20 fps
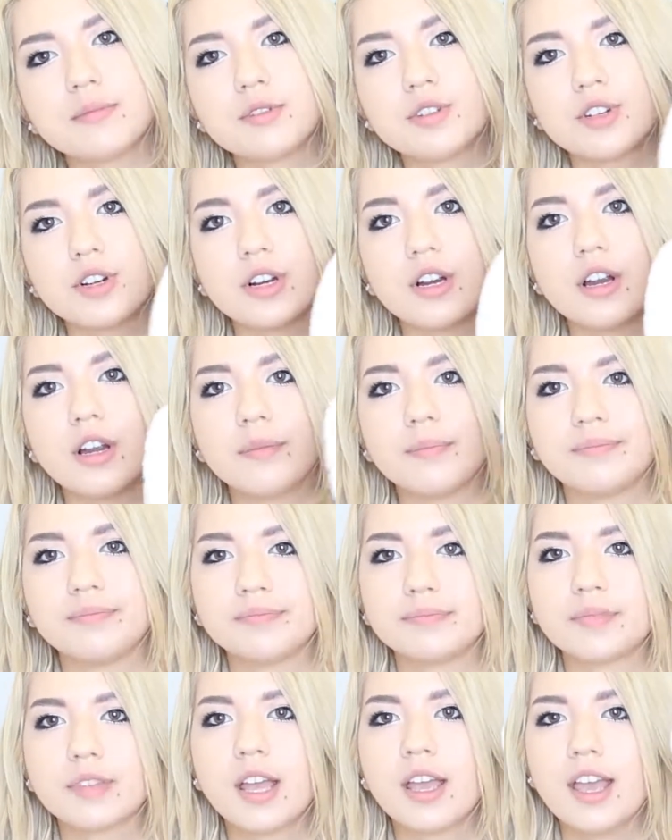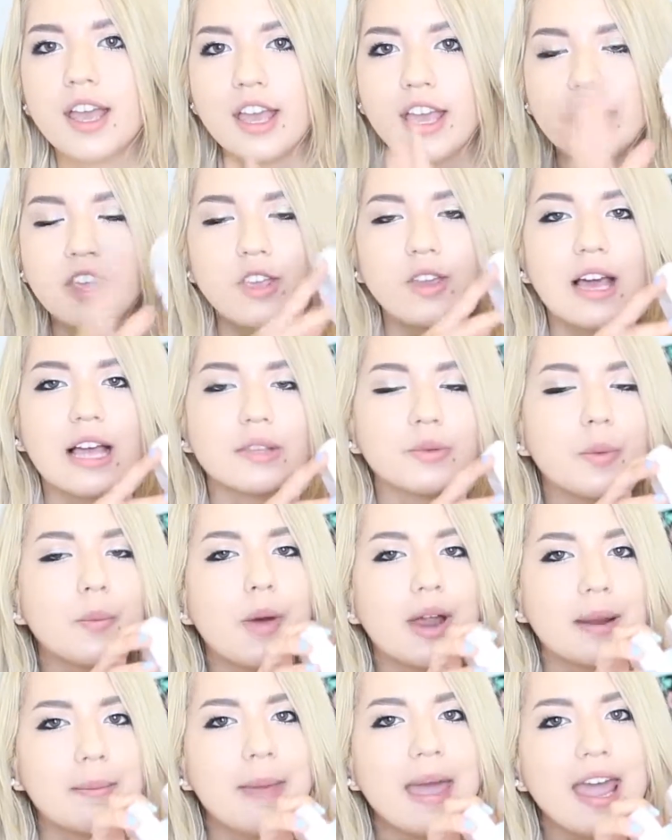I'm sure you guys will
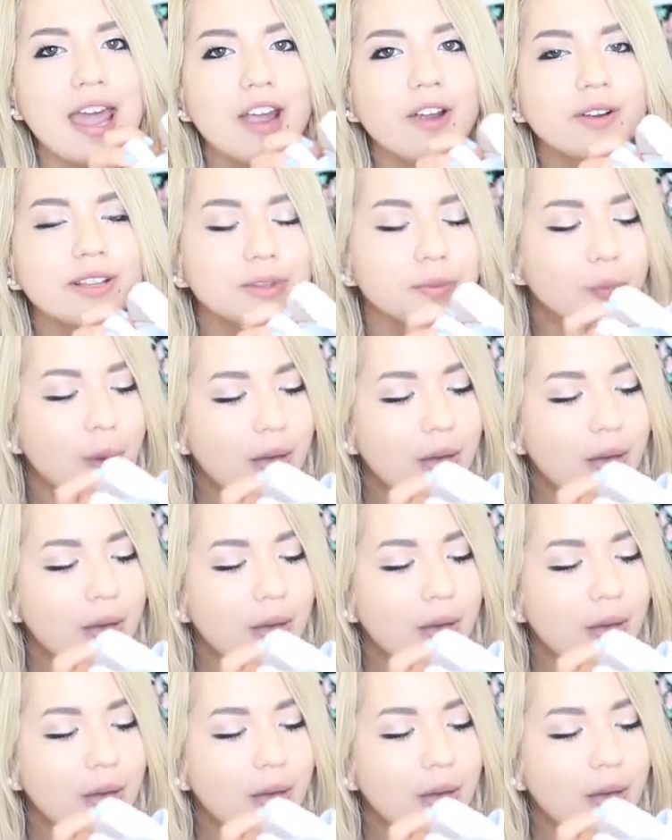want a pair as